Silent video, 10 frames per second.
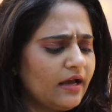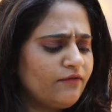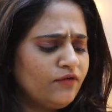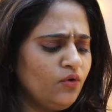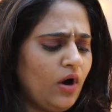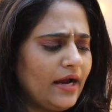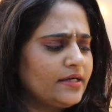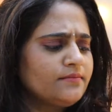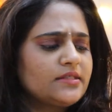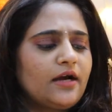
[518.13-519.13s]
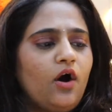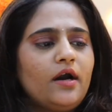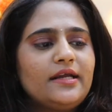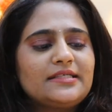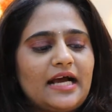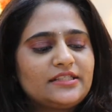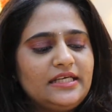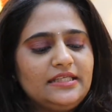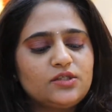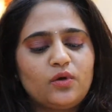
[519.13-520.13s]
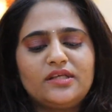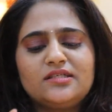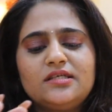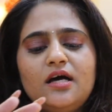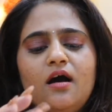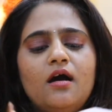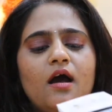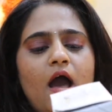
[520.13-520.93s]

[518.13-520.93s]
like few items I got is actually this one this is a